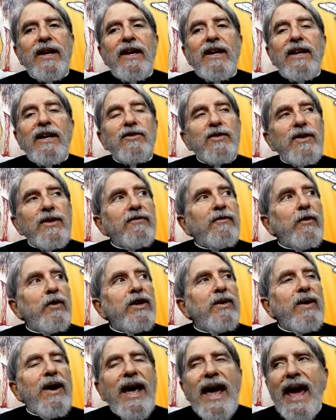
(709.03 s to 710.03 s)
So therefore, you
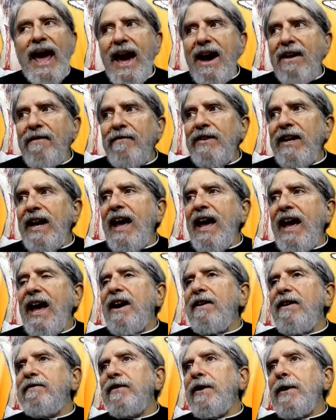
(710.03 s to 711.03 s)
have to
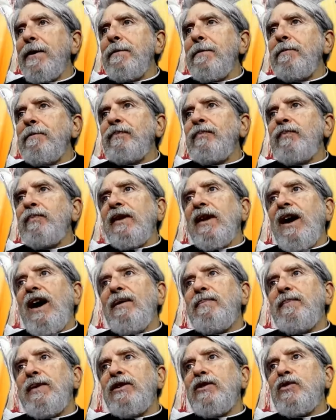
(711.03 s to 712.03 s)
have a
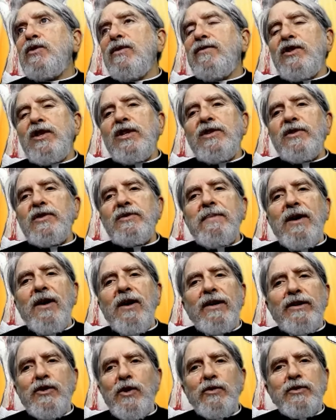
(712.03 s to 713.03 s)
picture of Jesus, Mary, and
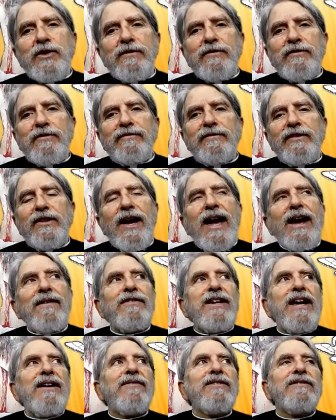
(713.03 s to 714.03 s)
Joseph. You have to
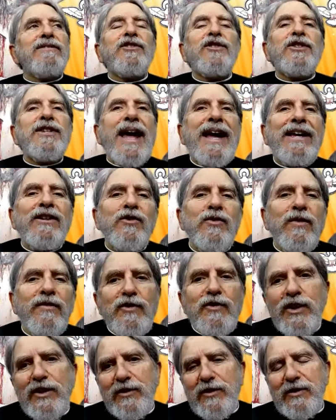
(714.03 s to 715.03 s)
have a statue of
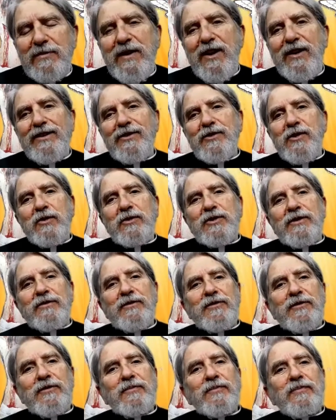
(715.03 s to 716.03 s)
Jesus, Mary, and Joseph.
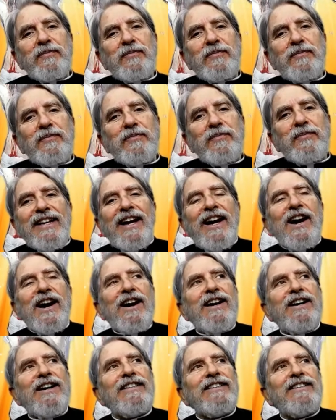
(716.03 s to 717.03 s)

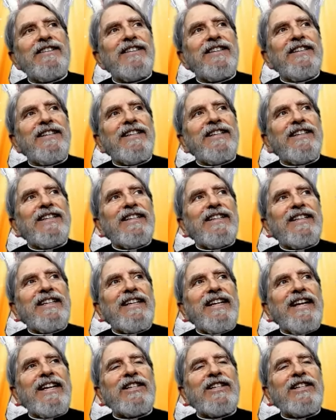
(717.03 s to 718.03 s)
Uh,
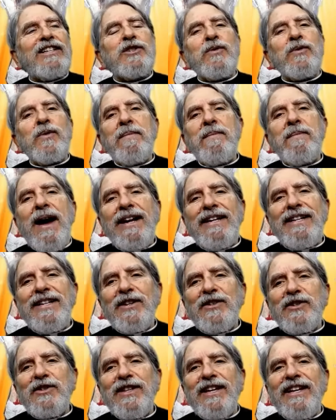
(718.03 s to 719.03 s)
it's to remind us
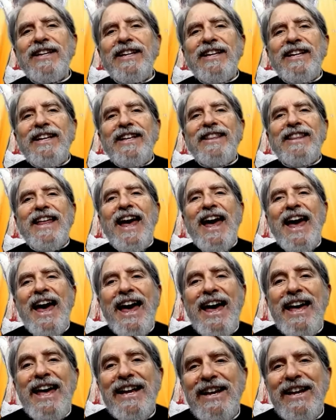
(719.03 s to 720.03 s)
that the
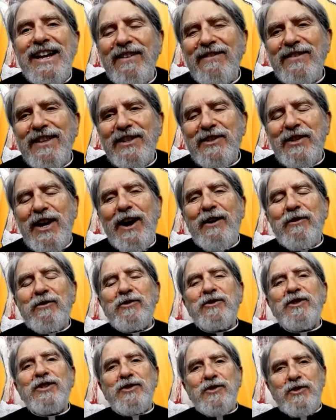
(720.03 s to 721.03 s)
head of this house
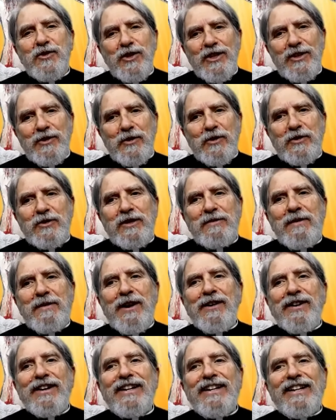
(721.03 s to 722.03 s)
is Jesus Amen.
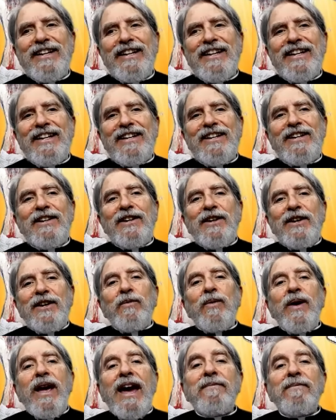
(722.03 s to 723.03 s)
We
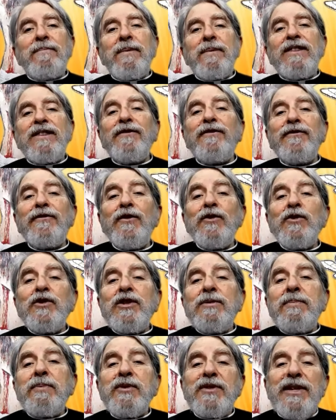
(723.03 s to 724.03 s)
have been the first to
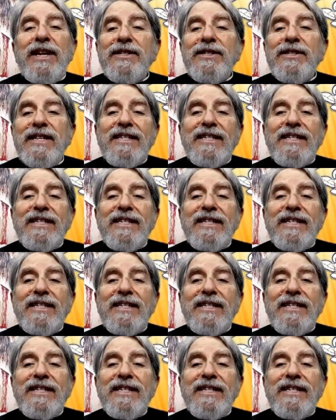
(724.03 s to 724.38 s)
possess this